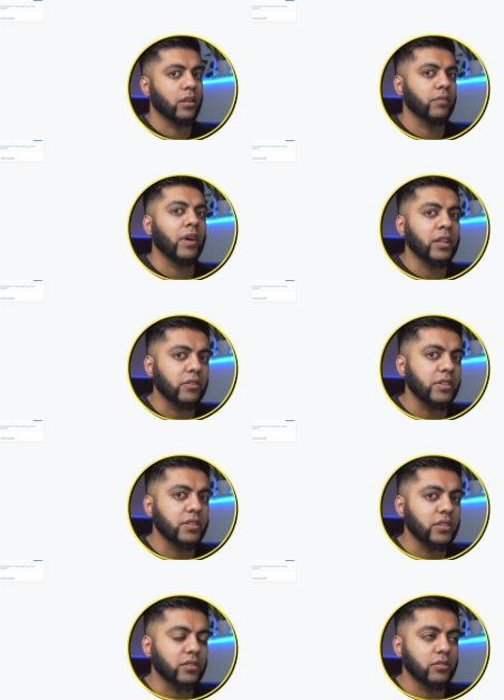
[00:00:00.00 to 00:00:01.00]
Find the
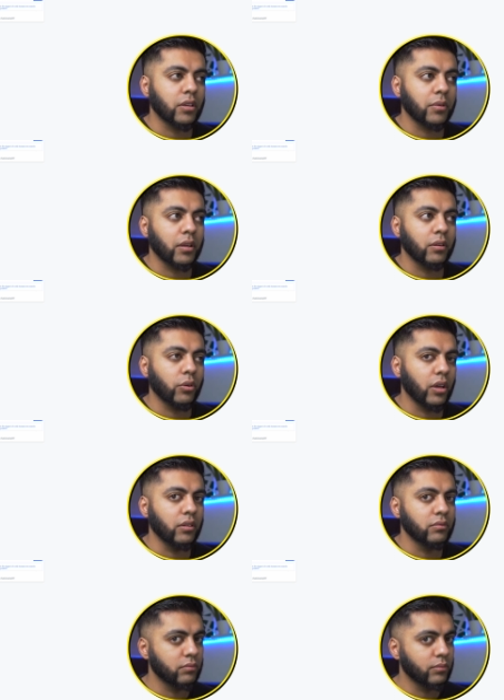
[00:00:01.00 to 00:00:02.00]
research. So I was like, okay,
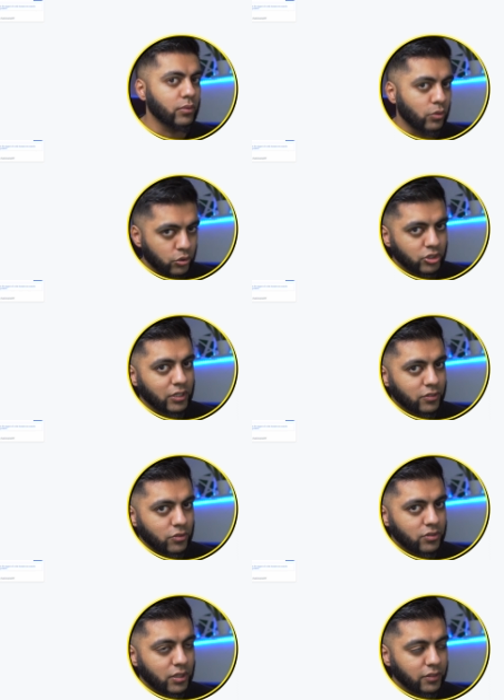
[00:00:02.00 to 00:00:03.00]
good chance to
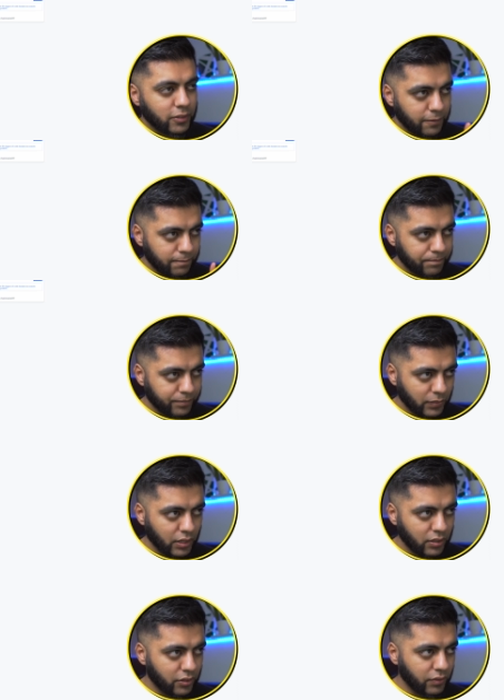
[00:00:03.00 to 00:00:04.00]
use Elicit.
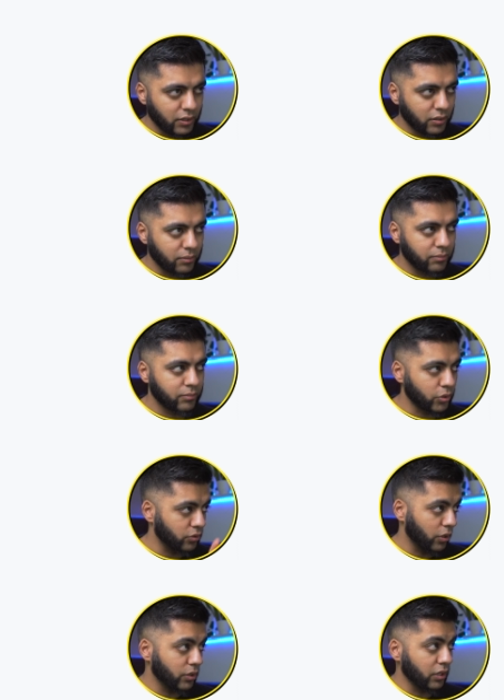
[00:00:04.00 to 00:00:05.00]
Let's find out. So
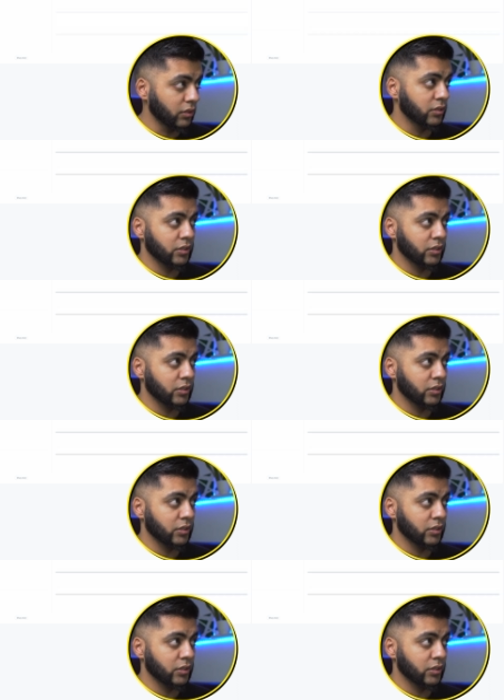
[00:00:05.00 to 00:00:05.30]
it's loading.